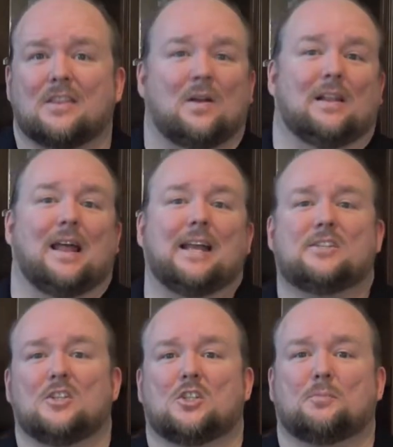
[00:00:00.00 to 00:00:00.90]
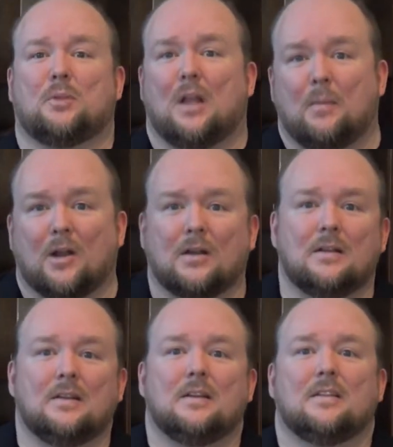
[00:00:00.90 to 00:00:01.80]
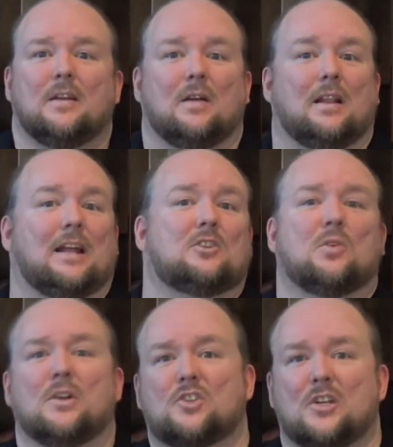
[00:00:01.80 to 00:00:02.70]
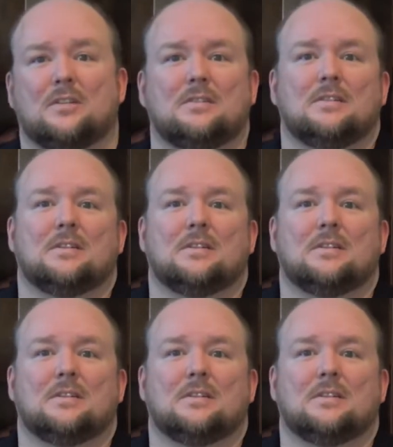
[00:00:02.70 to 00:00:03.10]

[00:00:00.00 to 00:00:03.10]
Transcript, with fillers: they're a licensed plumber, they're an electrician,